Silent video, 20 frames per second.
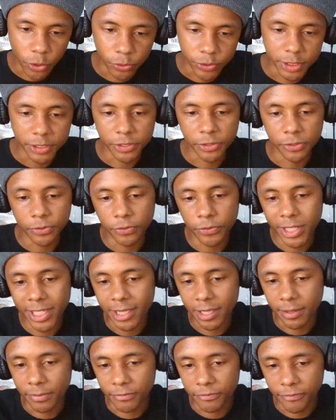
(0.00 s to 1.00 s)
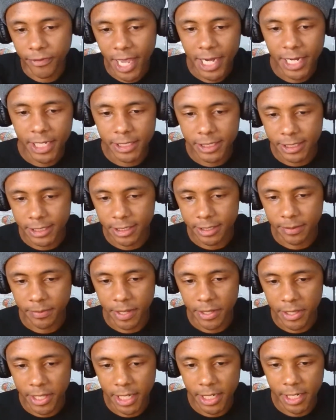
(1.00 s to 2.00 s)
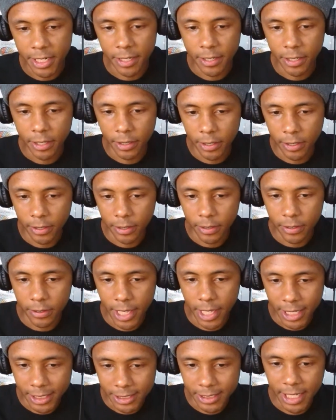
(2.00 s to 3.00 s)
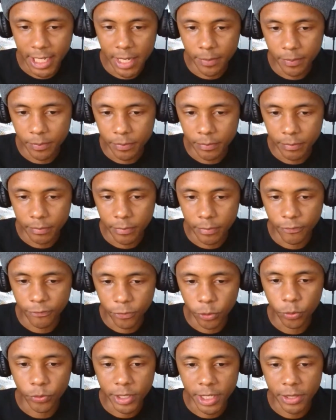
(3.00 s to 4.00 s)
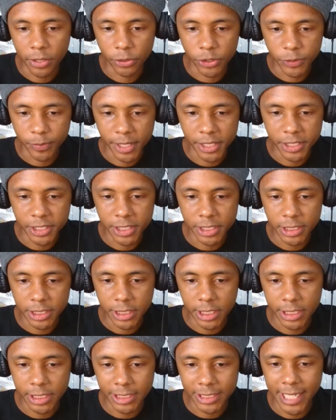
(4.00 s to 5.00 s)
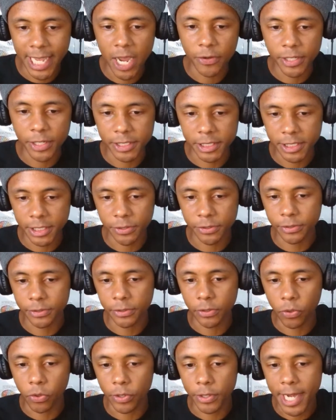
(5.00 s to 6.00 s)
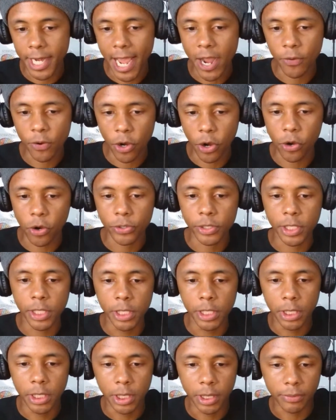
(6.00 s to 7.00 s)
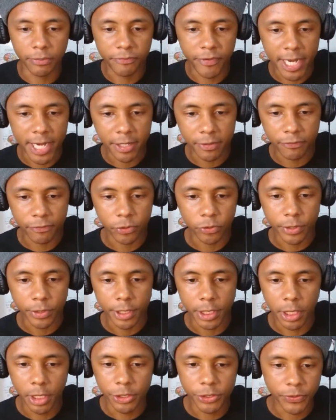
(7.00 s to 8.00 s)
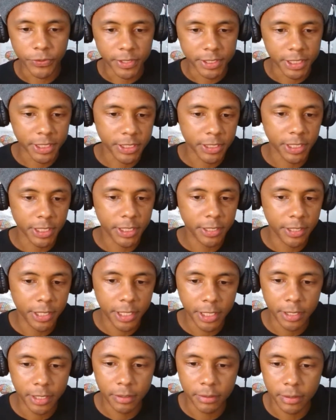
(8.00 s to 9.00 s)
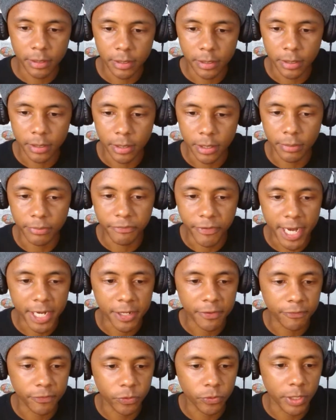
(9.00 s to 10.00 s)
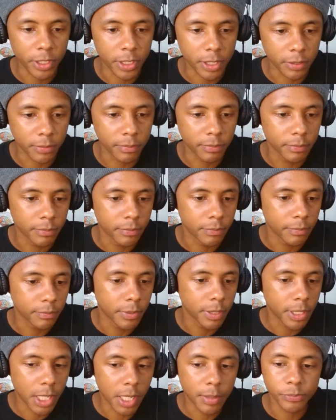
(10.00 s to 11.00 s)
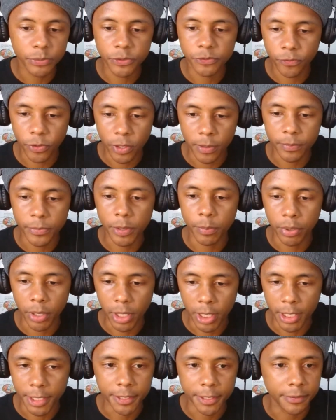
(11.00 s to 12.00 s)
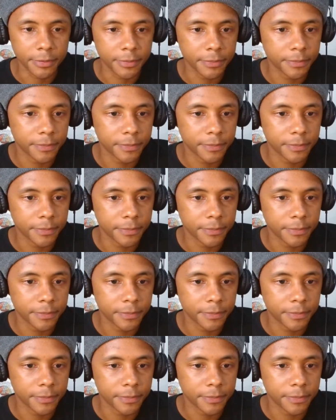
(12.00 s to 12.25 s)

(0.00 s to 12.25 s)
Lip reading: goes into the lymphatic system, and then that same fluid in those spaces is now considered or now called lymphatic fluid. So essentially, the lymphatic fluid comes from the blood,